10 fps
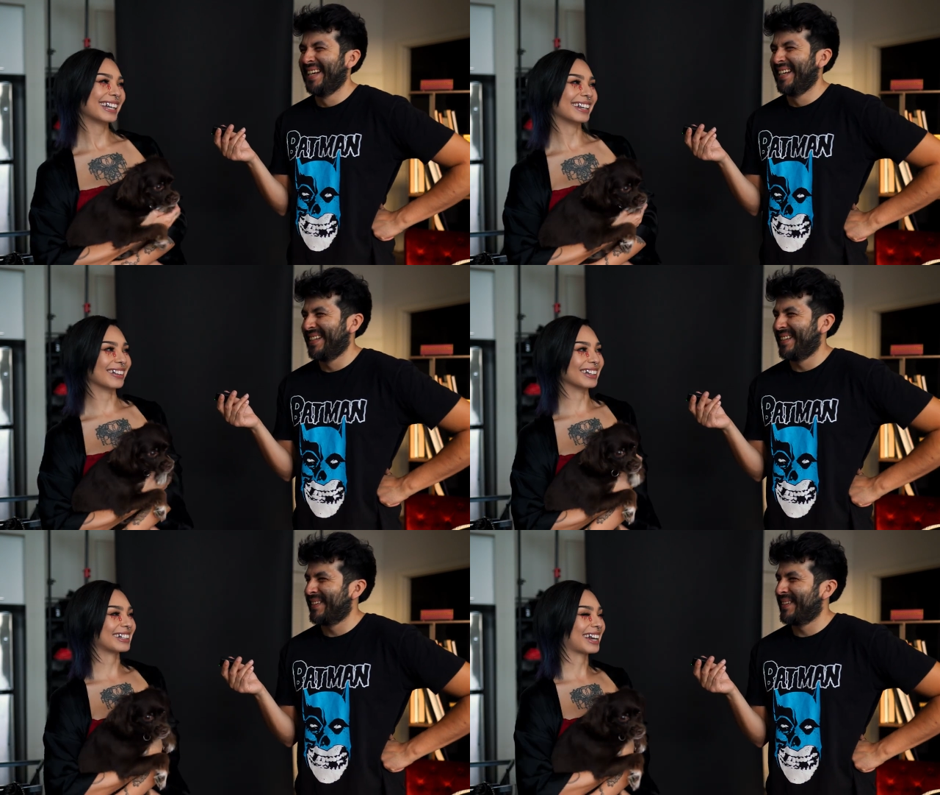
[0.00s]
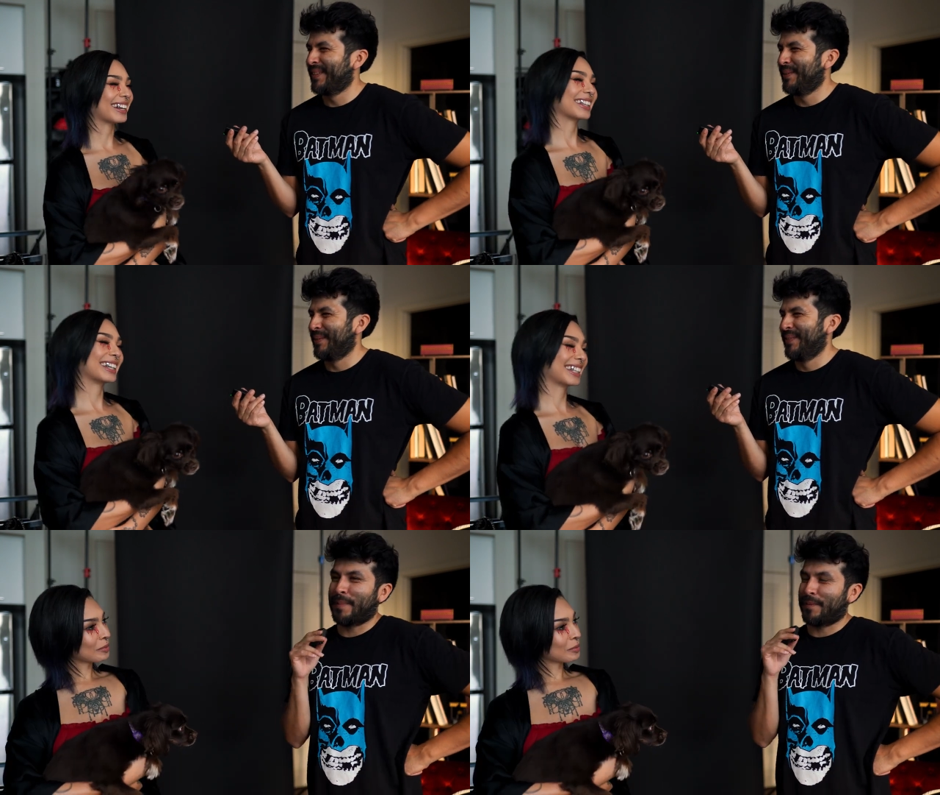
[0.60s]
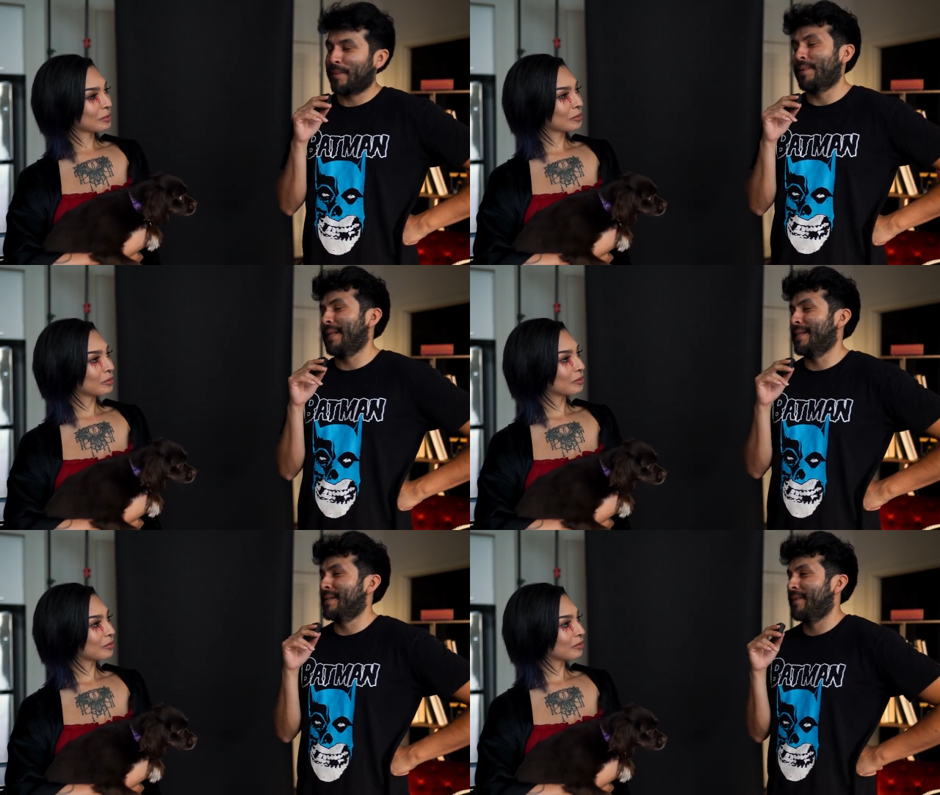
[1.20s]
Speaker 1: Not exactly.
Speaker 2: Before we
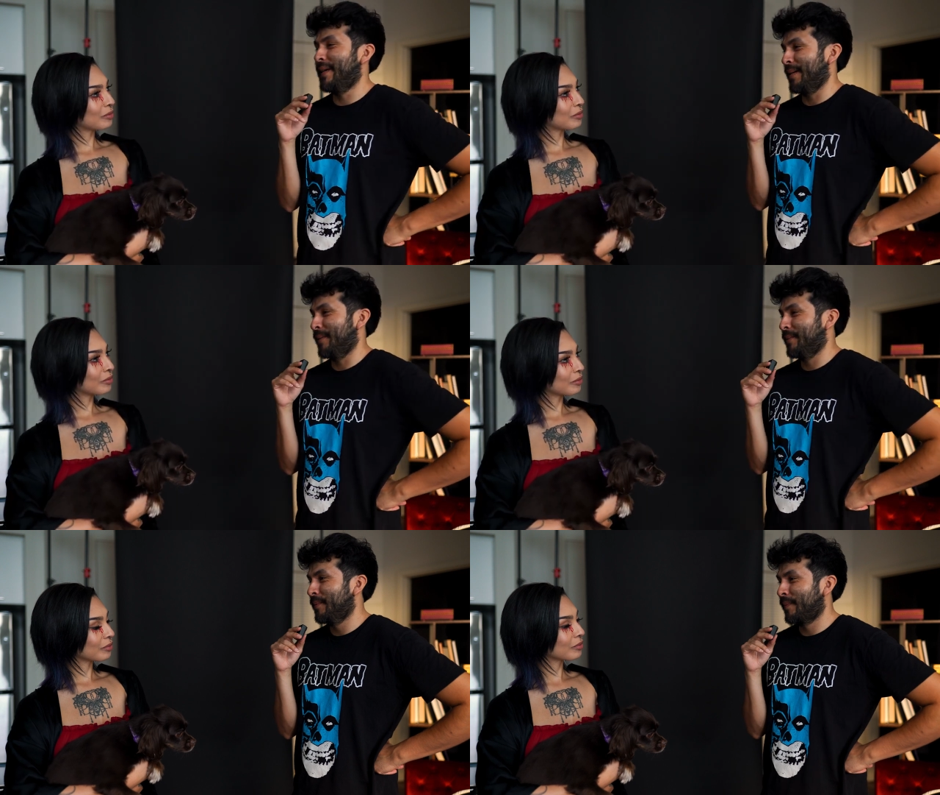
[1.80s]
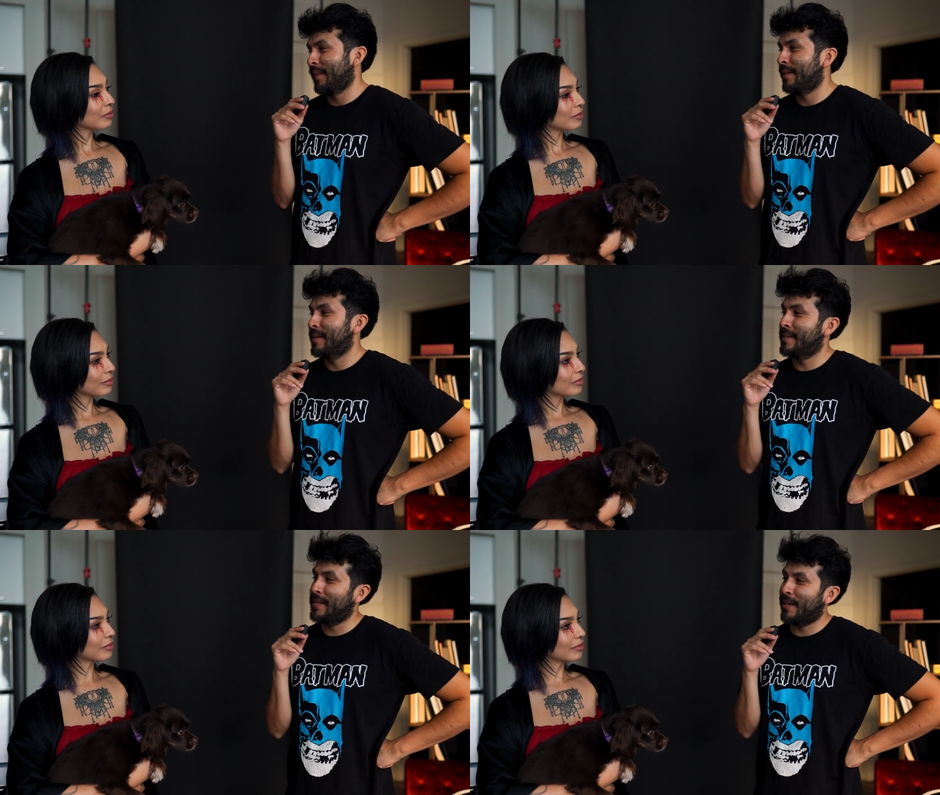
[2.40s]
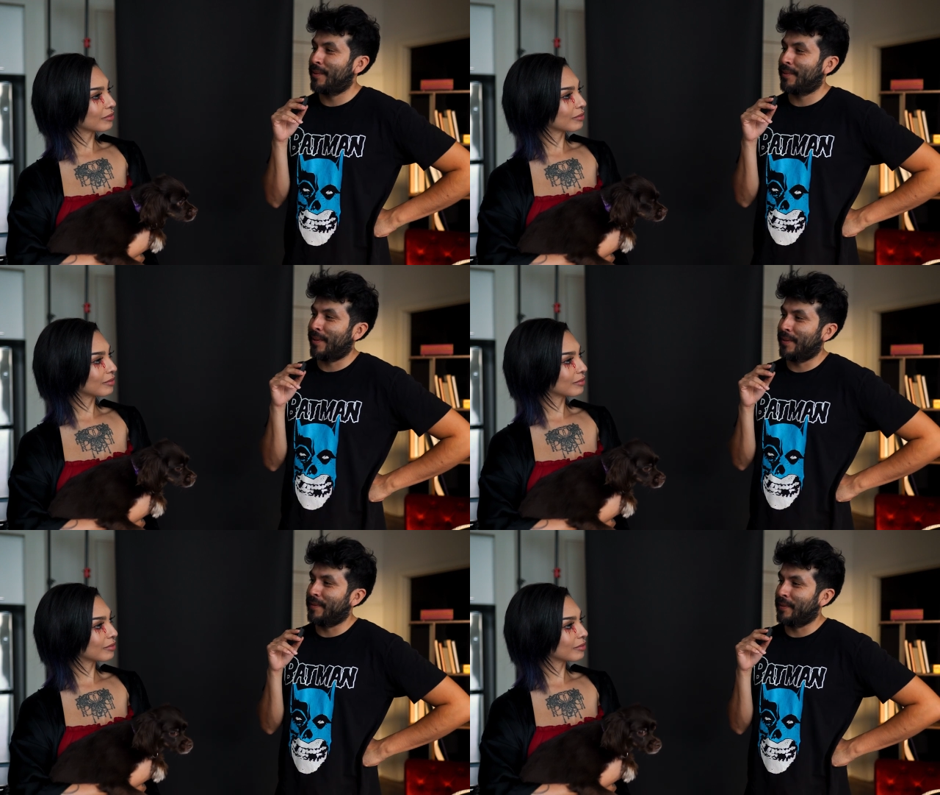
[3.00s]
end this video, tell
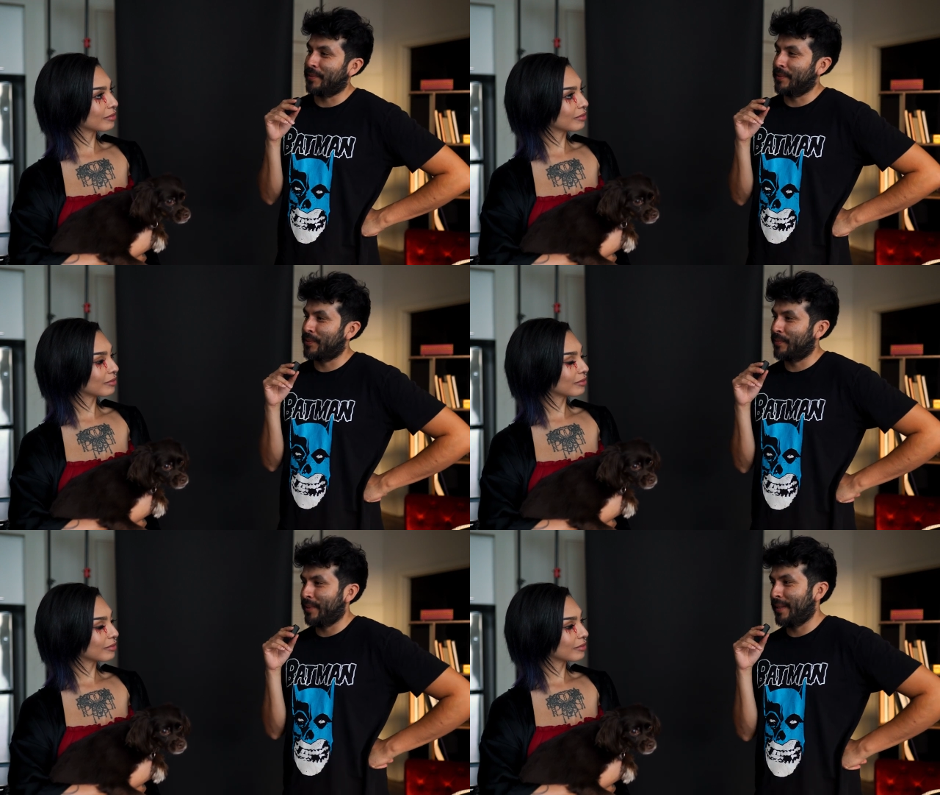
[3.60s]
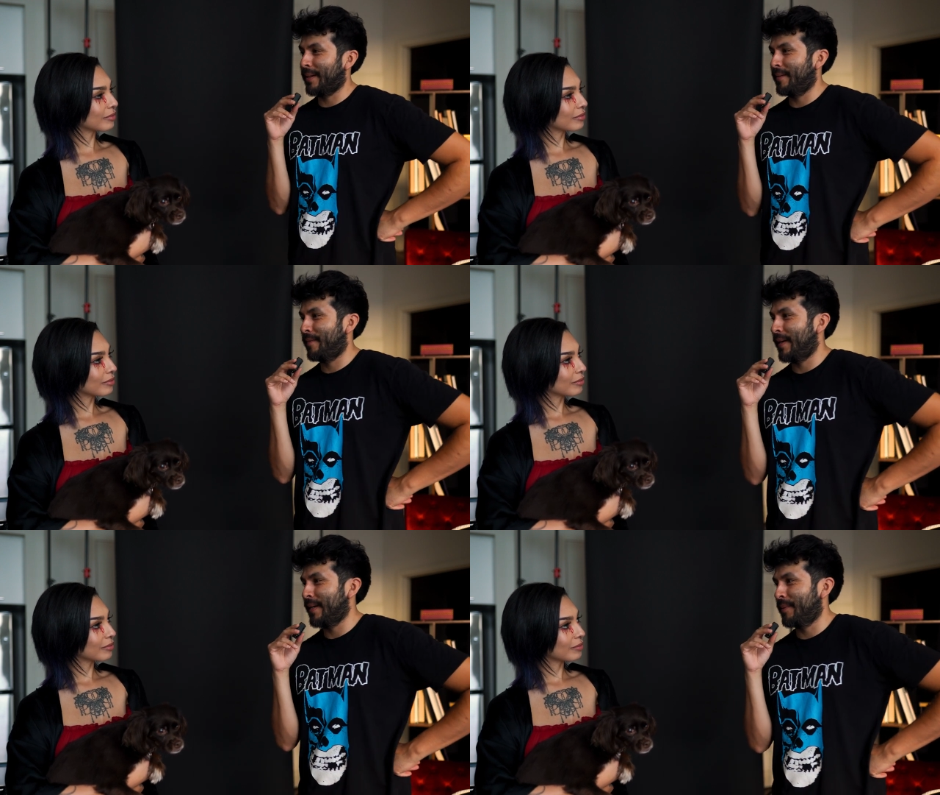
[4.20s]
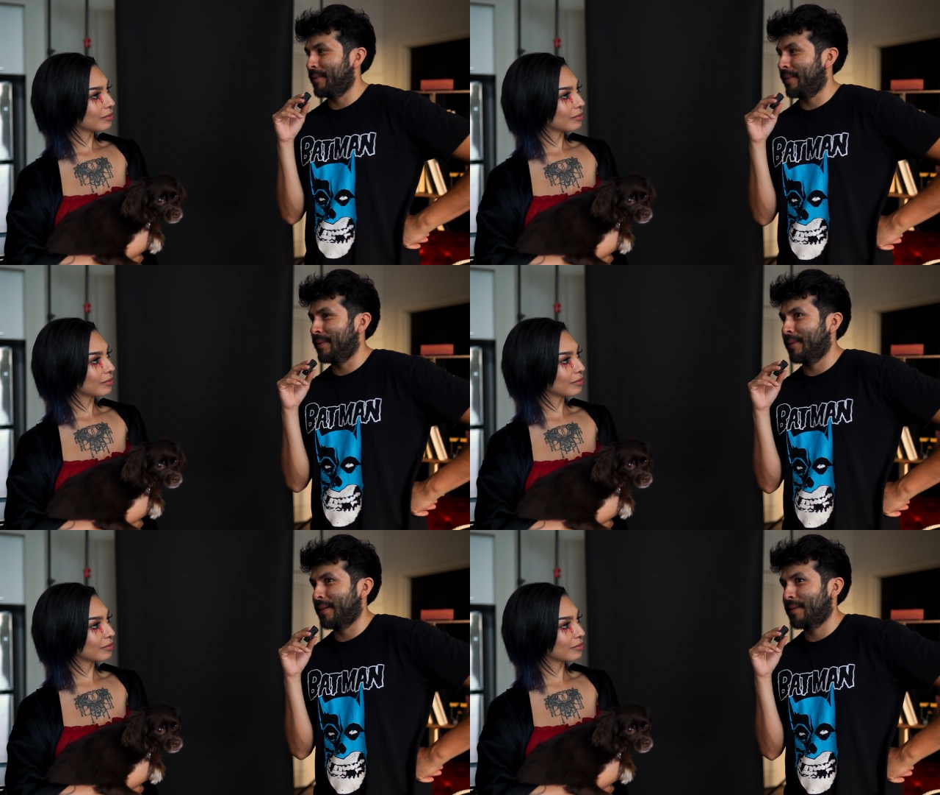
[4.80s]
our viewers where they can find you
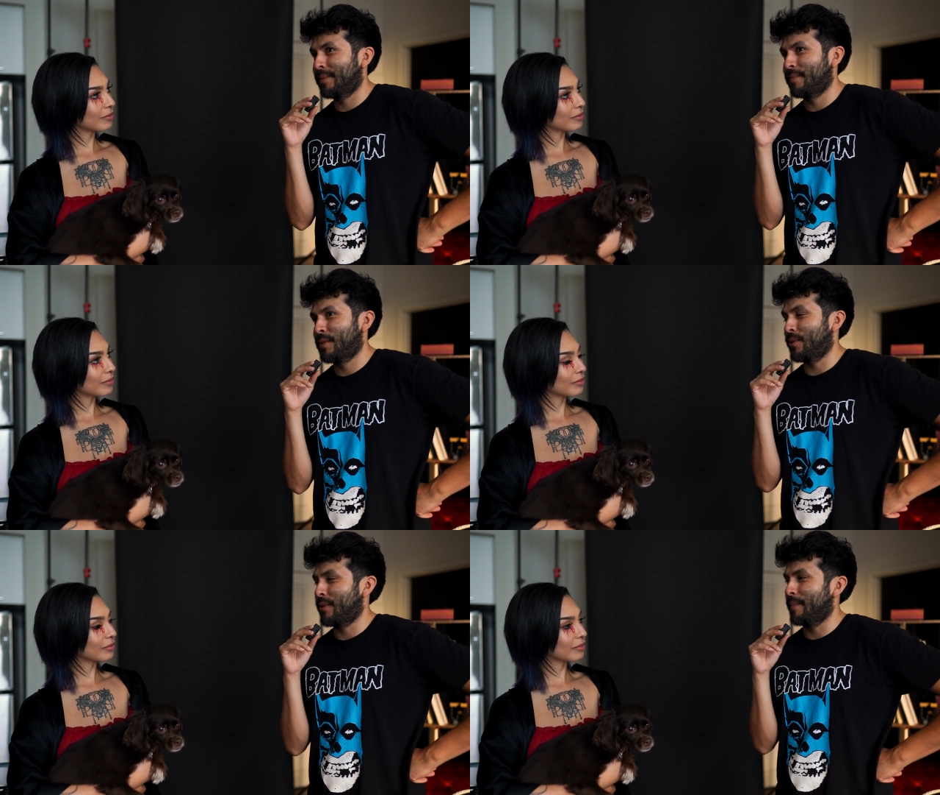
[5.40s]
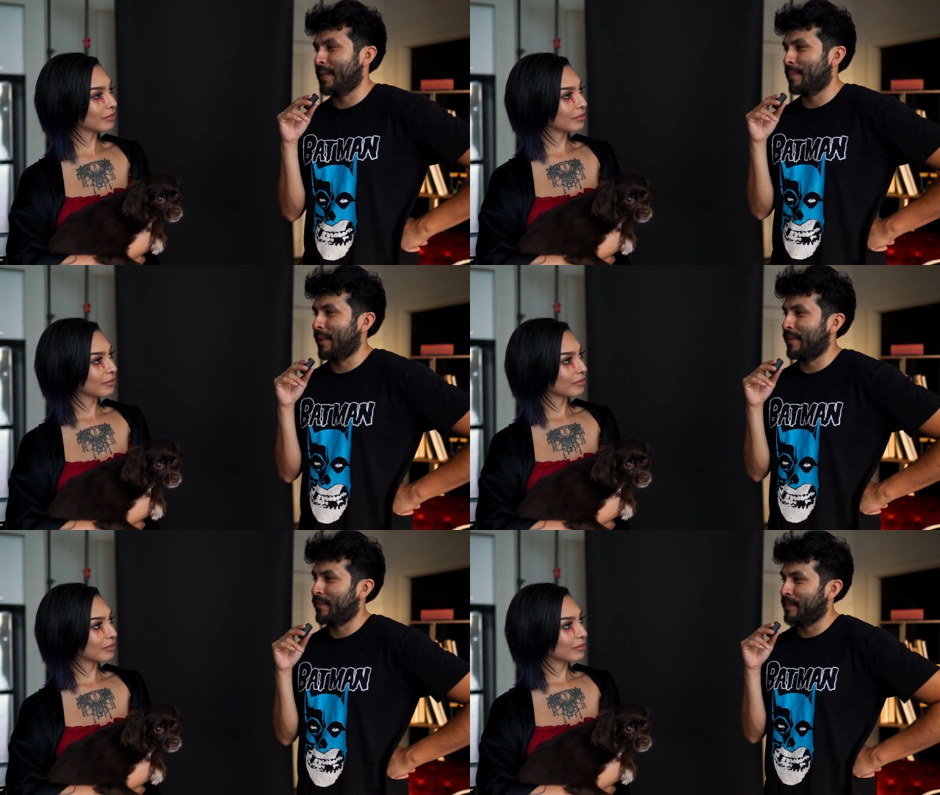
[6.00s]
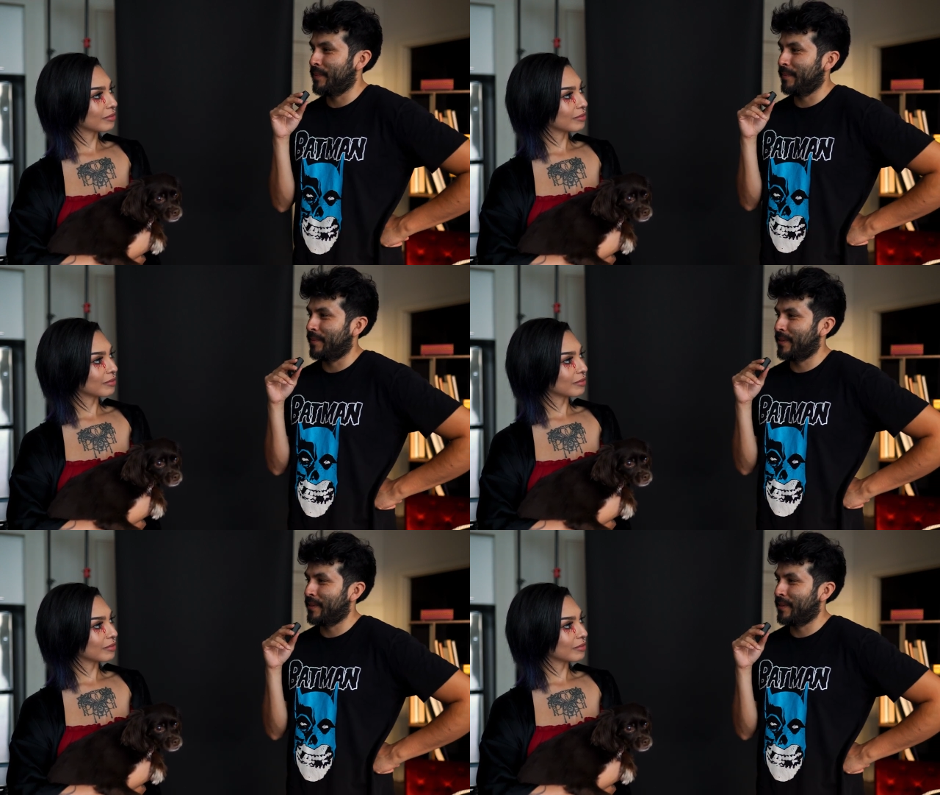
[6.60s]
on like social media platforms and